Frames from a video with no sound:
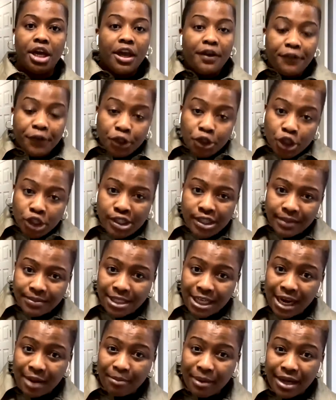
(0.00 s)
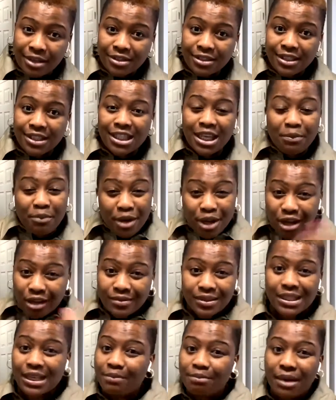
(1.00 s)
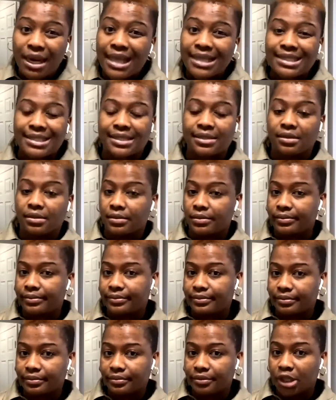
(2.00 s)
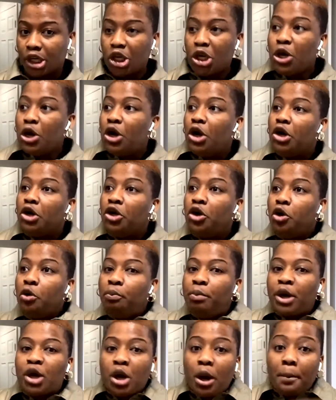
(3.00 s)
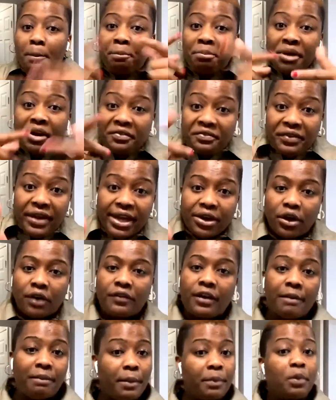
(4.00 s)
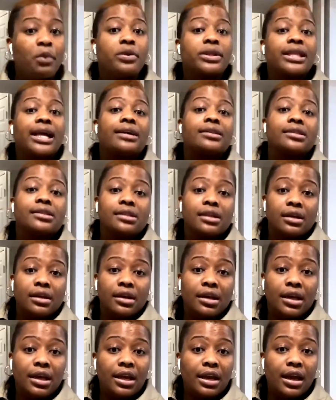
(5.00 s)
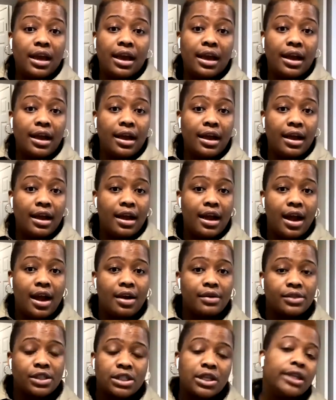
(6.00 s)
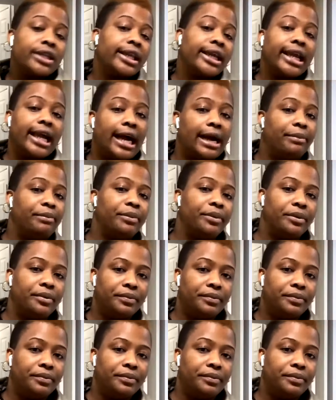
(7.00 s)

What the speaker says: If you do something about it, it becomes a blessing. You become preferred over people without study gap.